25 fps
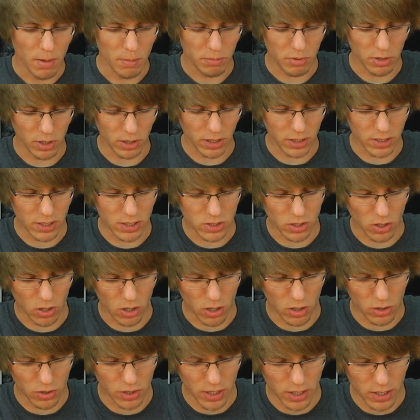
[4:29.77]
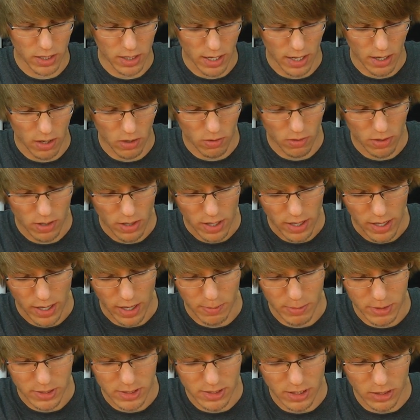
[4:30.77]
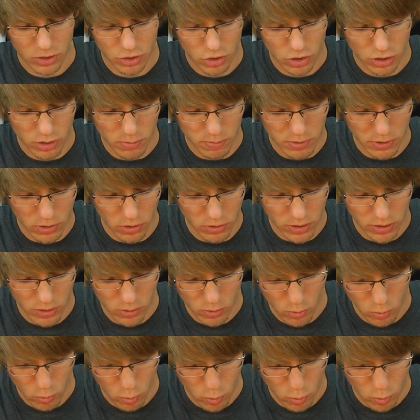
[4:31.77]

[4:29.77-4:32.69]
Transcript: Plugging these all in now, I'm essentially building